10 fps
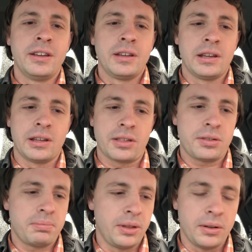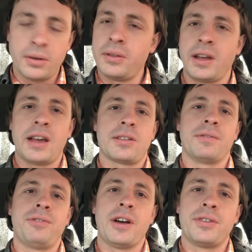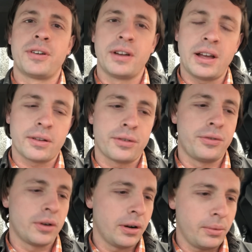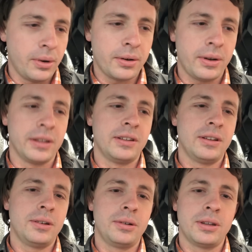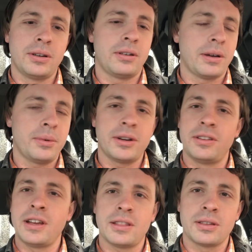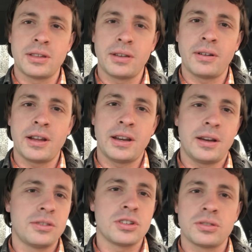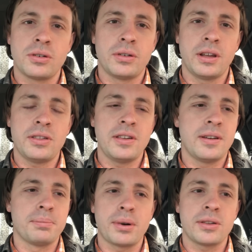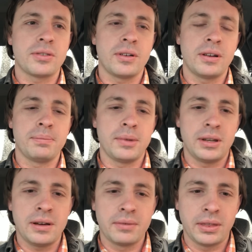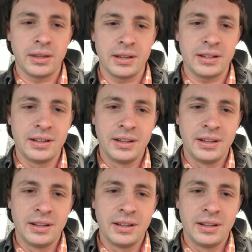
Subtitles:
They're only asking $500 for it. What do I do? You know, I want to take this thing right now and just throw an AC compressor on it and be done with it.